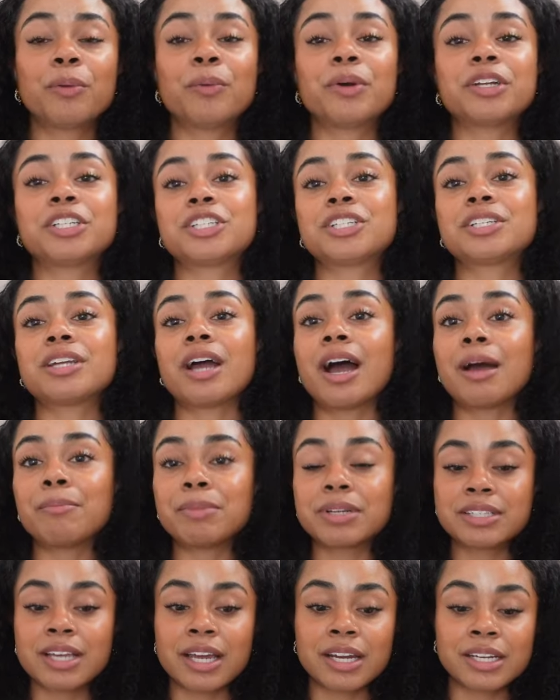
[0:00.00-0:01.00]
which I'm
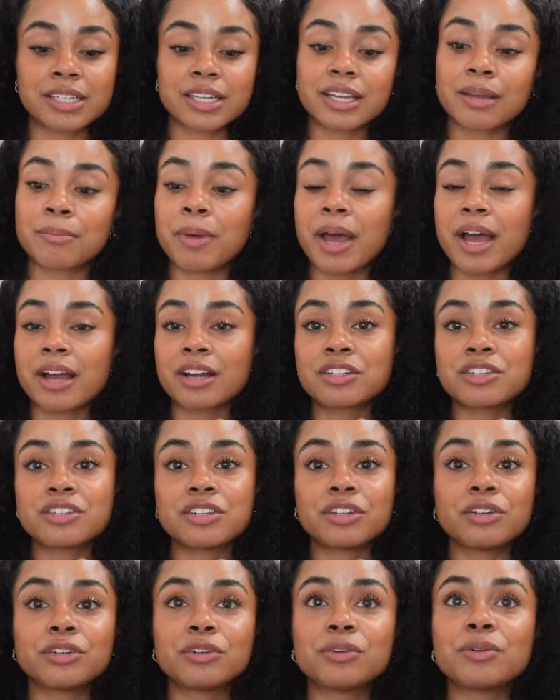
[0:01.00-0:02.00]
excited to get back
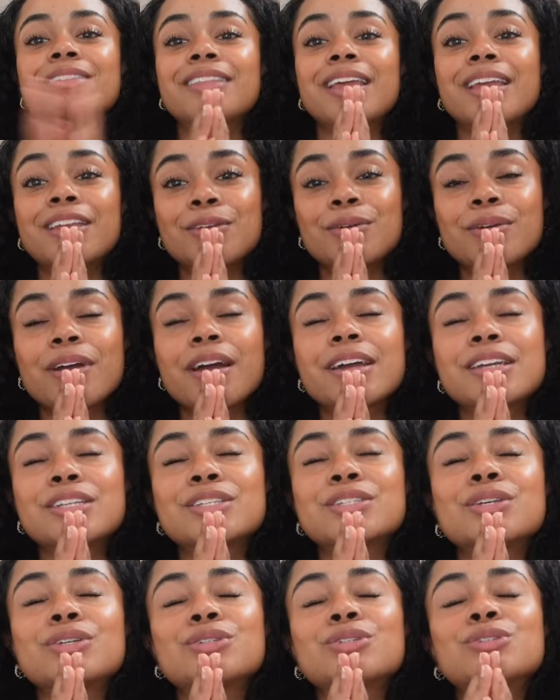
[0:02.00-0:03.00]
to. Thank you
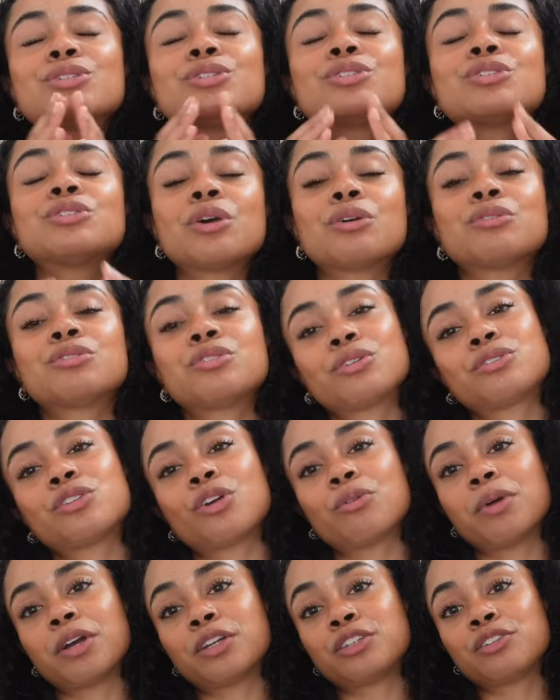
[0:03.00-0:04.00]
guys so
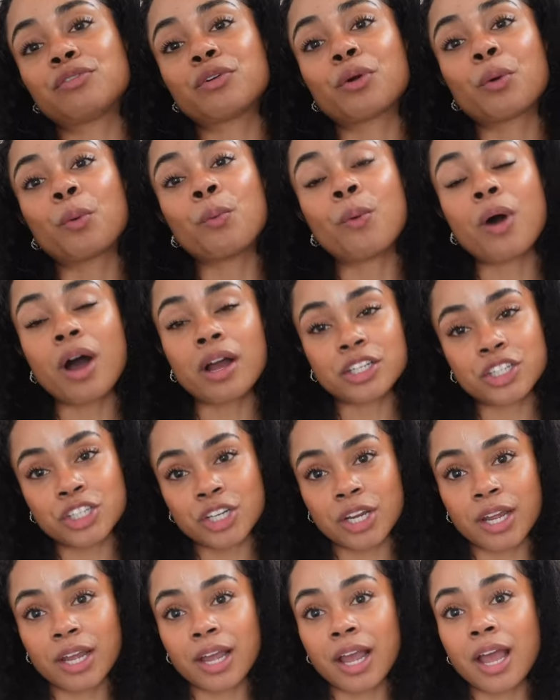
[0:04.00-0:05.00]
much for
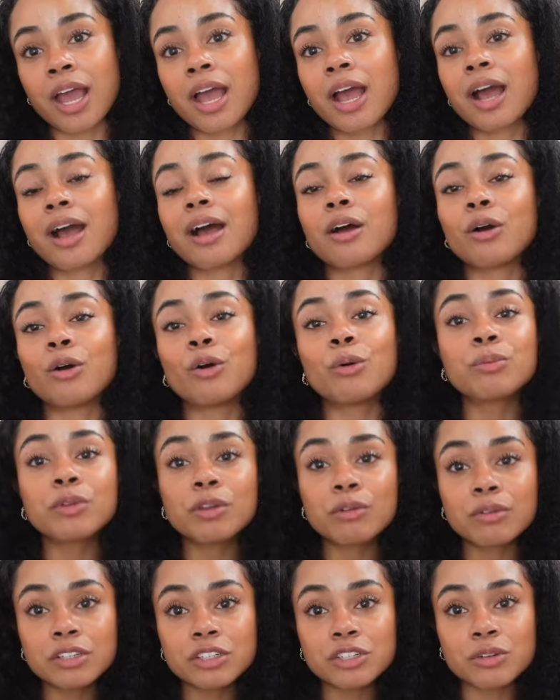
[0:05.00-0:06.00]
watching. I hope
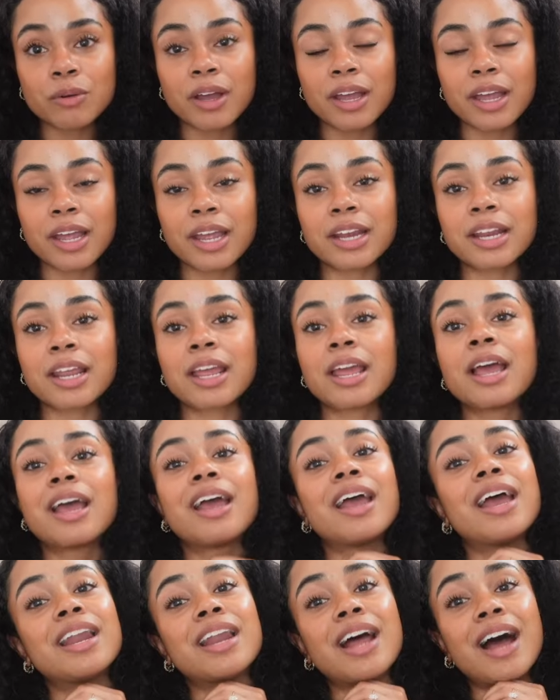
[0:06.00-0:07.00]
you enjoyed,
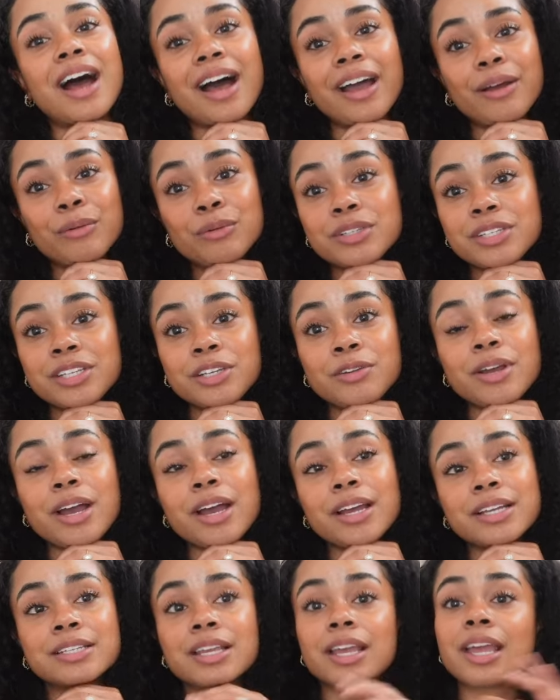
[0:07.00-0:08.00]
and I will see you
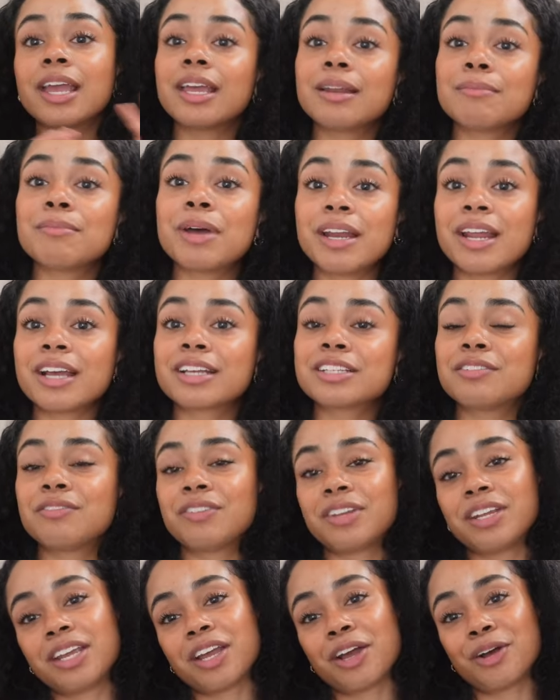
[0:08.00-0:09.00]
guys in my next
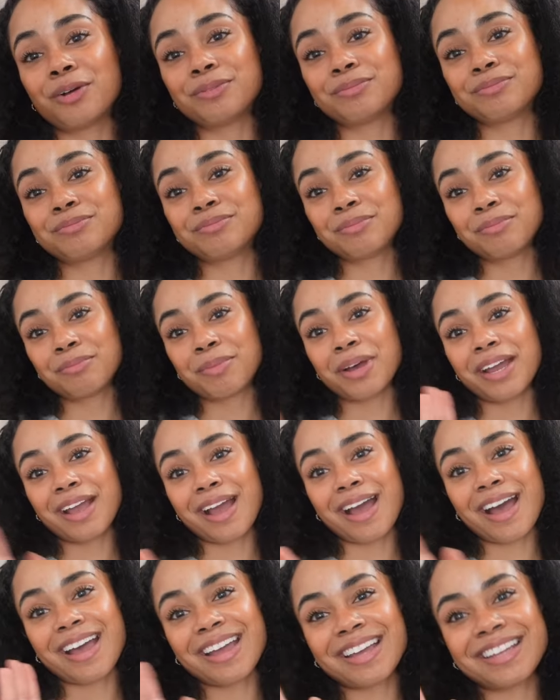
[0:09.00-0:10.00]
video. Bye
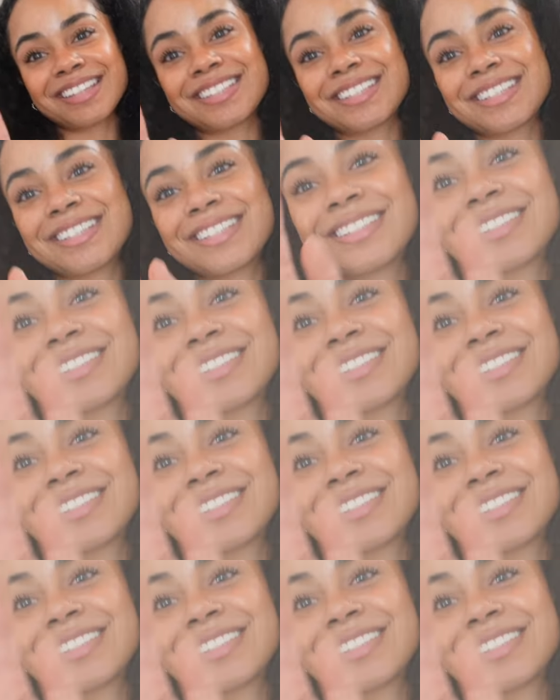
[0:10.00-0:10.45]
guys.